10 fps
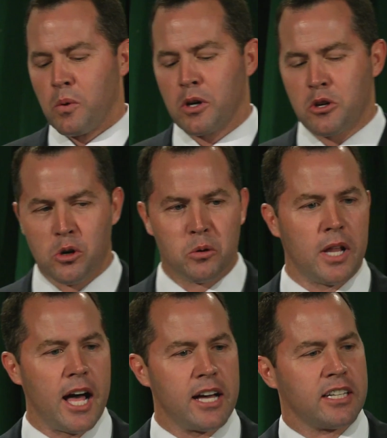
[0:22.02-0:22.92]
Well, cool.
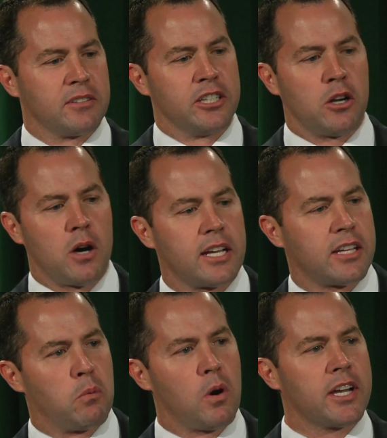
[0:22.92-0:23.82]
Well,
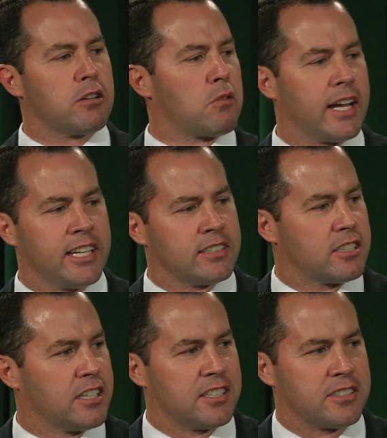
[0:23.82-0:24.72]
I want to get right
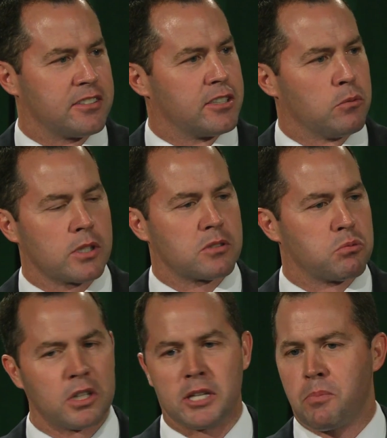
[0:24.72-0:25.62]
into what's
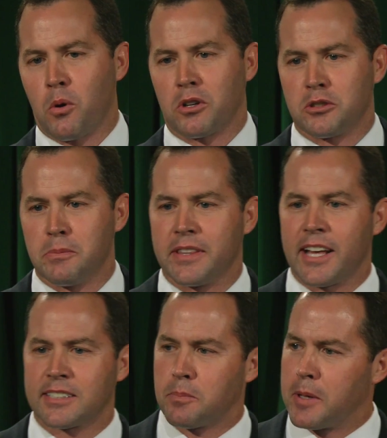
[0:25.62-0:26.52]
really important to me, and
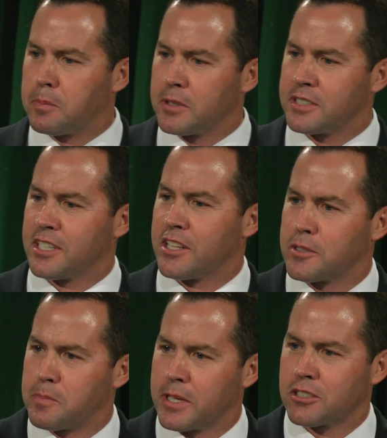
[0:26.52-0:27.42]
that's the people you see on
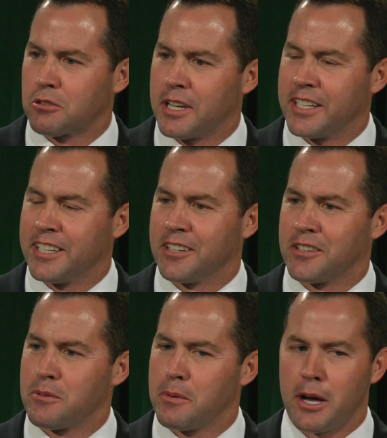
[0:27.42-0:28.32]
this picture right
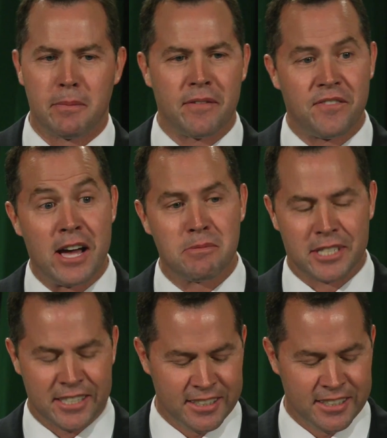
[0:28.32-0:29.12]
here, my family.